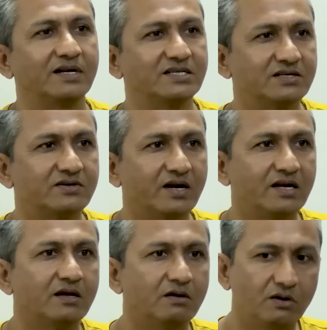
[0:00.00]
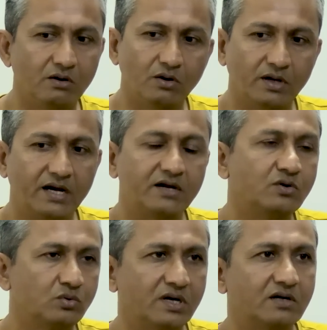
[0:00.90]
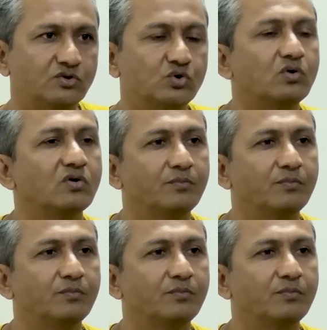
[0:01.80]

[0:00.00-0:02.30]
doesn't really get into that zone of